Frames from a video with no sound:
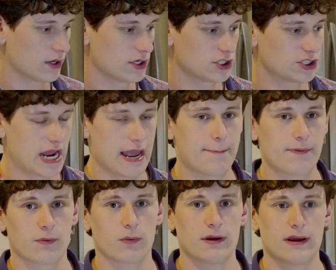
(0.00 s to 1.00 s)
shape
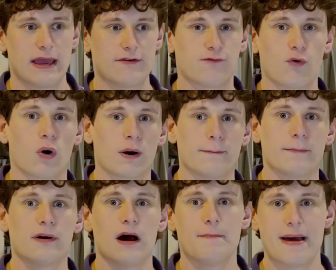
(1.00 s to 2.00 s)
and form
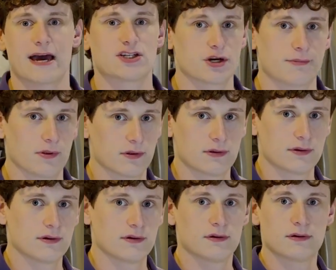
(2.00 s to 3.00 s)
imaginable.
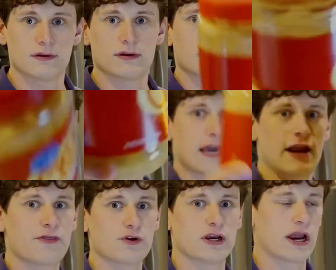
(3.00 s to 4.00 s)
Get
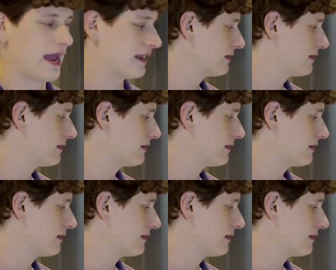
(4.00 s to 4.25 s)
it through your head.